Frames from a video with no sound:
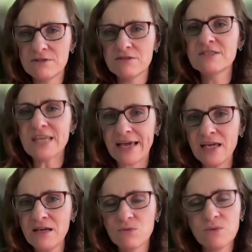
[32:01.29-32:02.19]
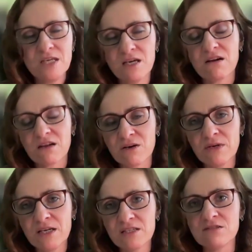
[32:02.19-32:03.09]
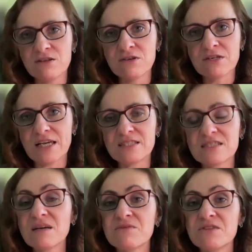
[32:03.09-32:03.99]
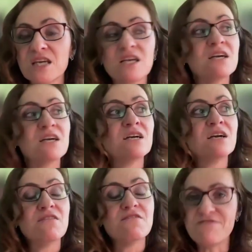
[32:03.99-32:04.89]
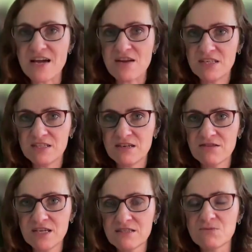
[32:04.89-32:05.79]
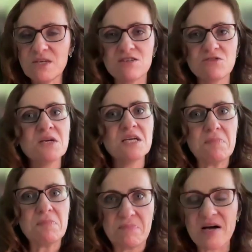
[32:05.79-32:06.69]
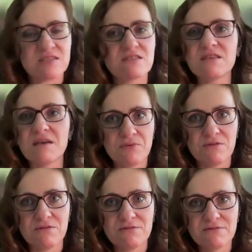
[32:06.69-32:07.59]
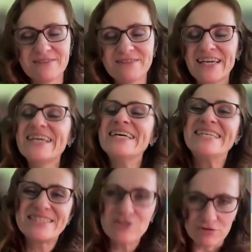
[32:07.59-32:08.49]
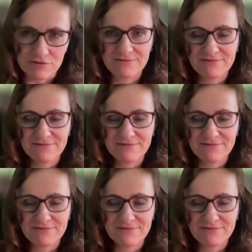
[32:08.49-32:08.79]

Today, we are going to look at something very serious. We are doing past simple, okay? Don't.